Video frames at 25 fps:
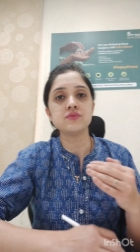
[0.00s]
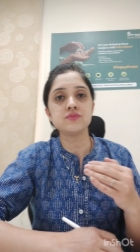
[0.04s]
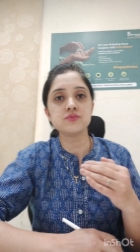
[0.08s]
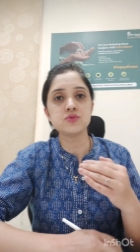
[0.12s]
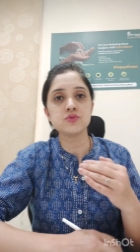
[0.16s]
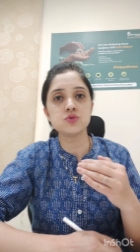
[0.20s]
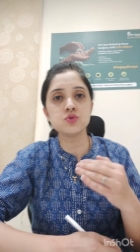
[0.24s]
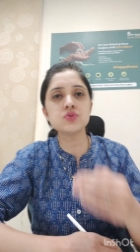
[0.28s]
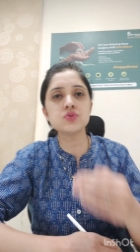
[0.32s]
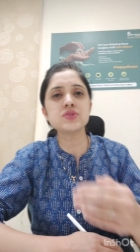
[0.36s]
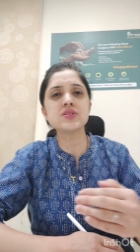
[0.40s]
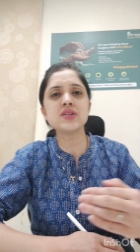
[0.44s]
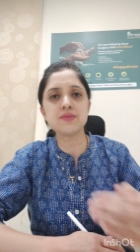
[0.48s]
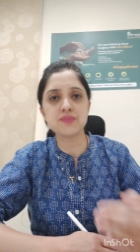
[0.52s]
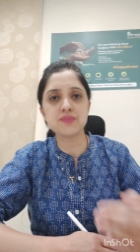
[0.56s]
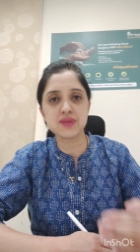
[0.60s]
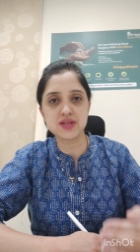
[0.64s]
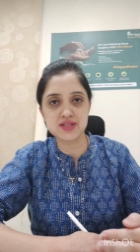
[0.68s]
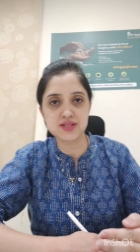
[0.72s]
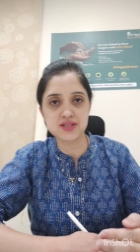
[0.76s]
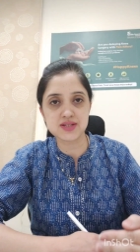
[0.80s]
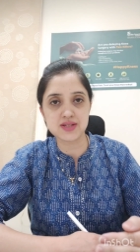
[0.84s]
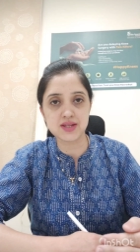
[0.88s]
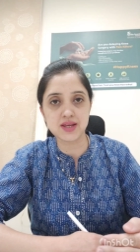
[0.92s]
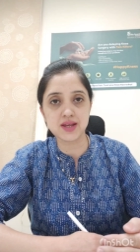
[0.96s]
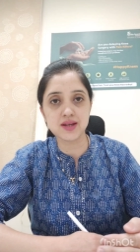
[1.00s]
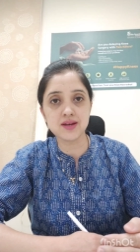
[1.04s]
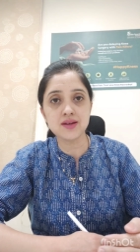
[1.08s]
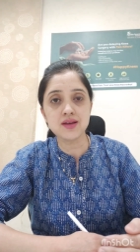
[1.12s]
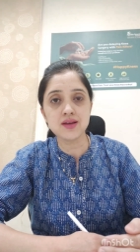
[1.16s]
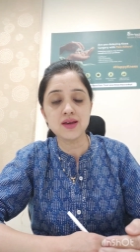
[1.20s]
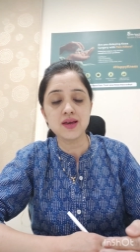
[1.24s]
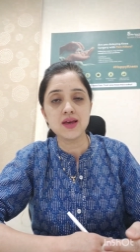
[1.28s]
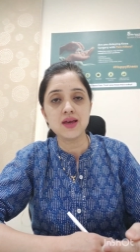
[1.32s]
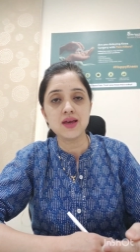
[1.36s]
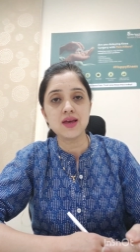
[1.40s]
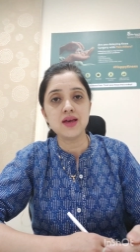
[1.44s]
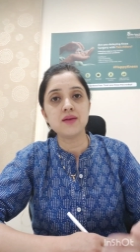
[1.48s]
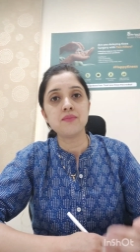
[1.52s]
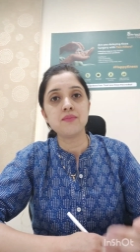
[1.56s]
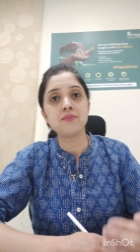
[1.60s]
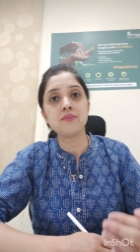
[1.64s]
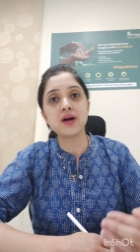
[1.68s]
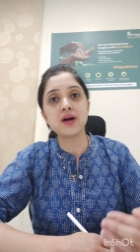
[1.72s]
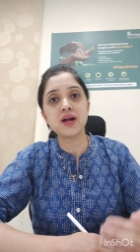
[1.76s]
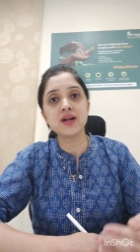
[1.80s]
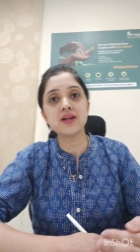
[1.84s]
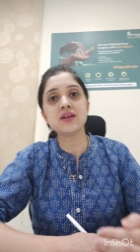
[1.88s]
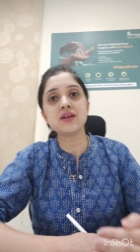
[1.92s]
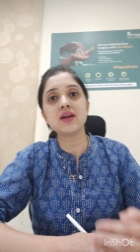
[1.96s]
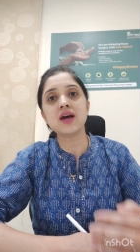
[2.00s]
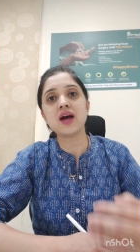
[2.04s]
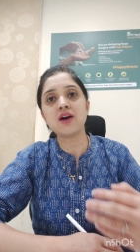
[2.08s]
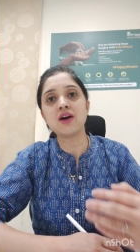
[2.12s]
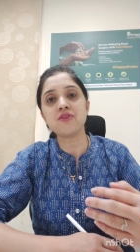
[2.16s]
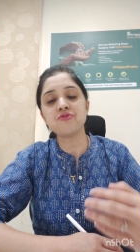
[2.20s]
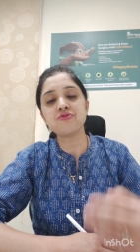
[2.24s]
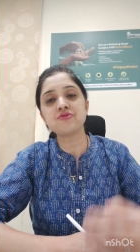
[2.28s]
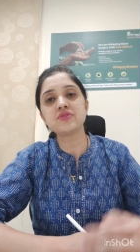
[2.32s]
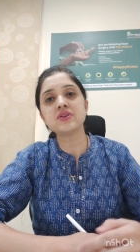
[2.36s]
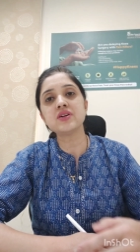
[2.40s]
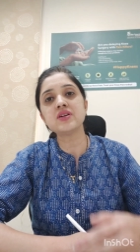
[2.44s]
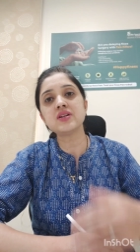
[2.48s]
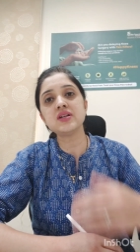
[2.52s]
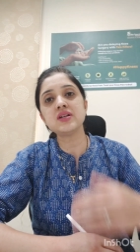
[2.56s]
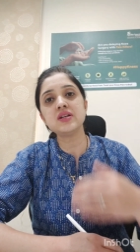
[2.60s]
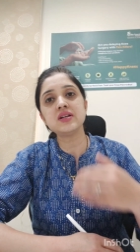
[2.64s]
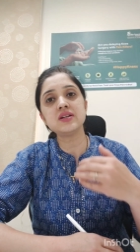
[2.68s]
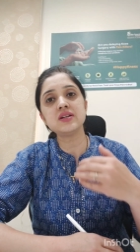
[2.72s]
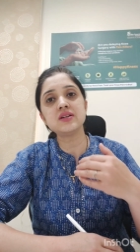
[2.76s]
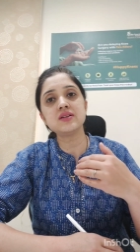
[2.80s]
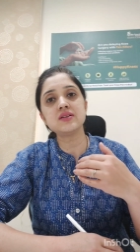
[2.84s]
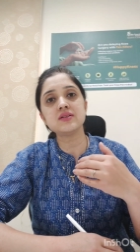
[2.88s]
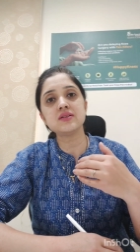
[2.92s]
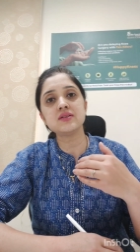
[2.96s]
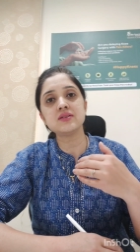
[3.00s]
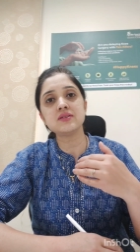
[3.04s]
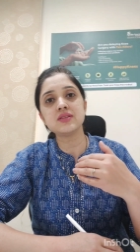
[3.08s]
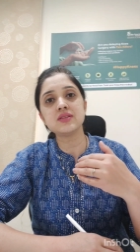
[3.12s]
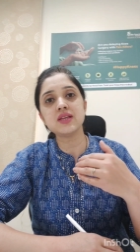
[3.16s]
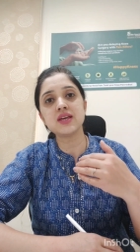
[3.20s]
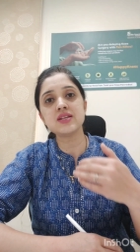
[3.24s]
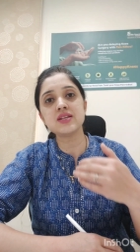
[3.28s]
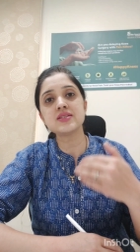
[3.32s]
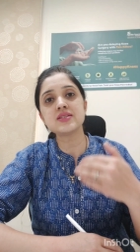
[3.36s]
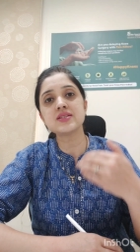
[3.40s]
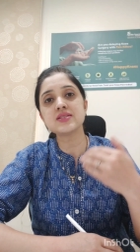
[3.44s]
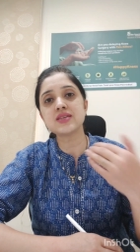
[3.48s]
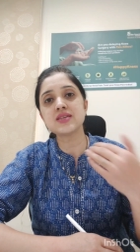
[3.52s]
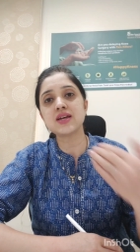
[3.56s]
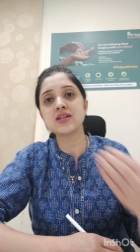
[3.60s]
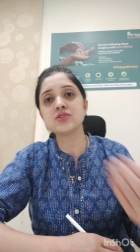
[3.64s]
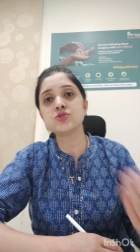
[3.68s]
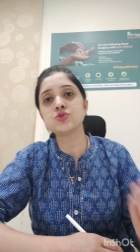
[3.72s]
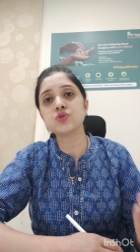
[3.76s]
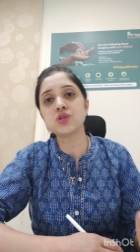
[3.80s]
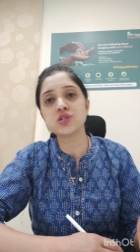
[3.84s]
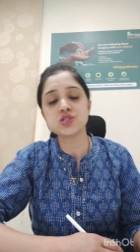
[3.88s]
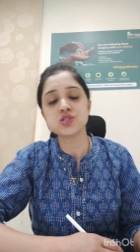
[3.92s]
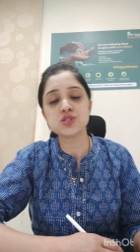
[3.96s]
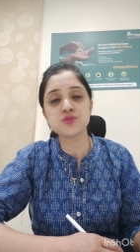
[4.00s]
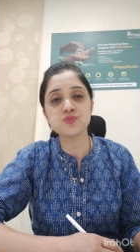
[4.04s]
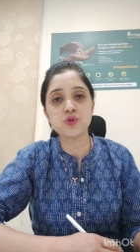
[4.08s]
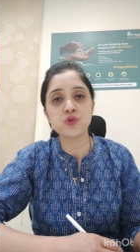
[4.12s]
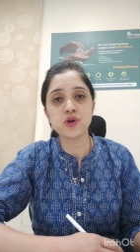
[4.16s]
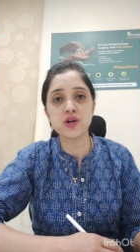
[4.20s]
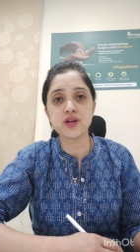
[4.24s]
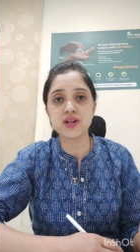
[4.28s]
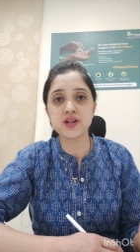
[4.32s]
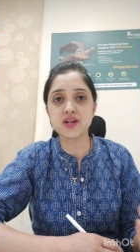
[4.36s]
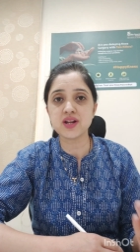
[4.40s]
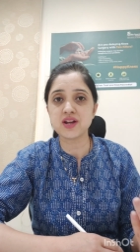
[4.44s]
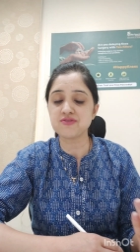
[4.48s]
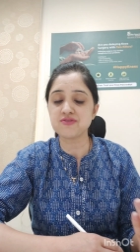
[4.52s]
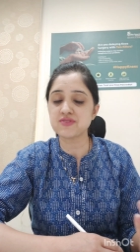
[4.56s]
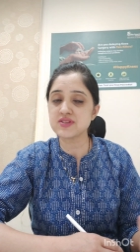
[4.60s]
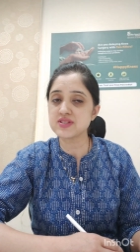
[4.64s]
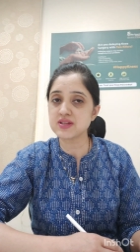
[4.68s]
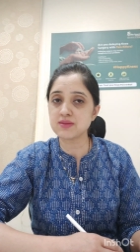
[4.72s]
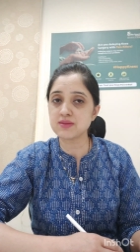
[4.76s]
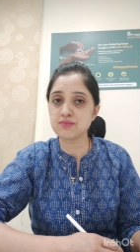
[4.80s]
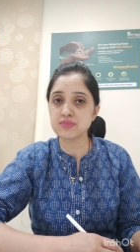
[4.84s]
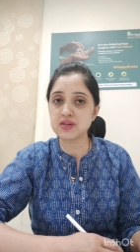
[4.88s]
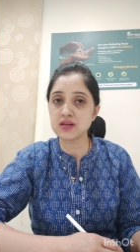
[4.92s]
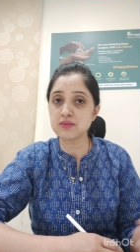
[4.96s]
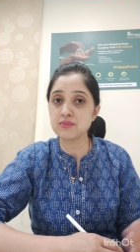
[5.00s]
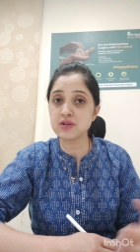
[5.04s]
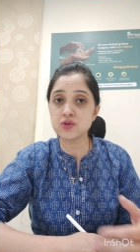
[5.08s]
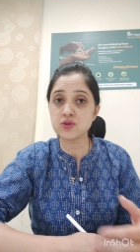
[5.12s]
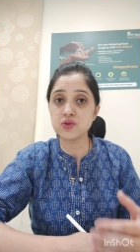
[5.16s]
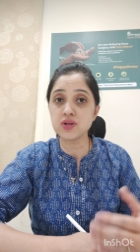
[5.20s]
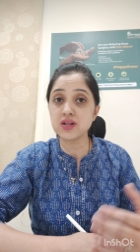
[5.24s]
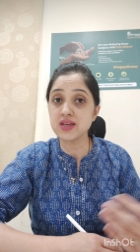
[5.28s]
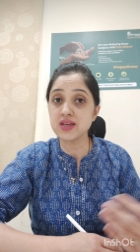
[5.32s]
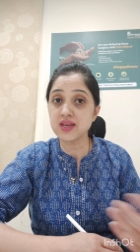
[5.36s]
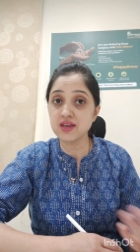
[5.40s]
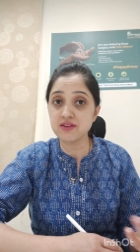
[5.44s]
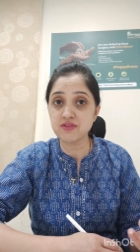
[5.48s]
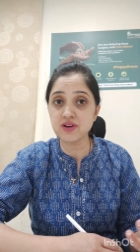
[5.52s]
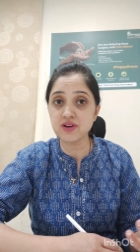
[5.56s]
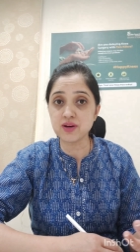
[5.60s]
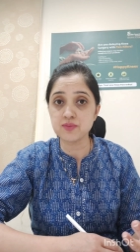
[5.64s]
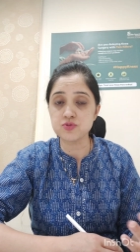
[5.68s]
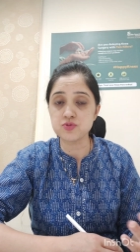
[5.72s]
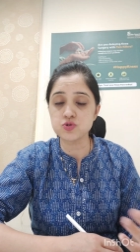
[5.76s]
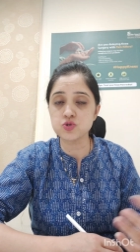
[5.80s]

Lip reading: to some extent, but after it there is a saturation point, and after some time it will give up.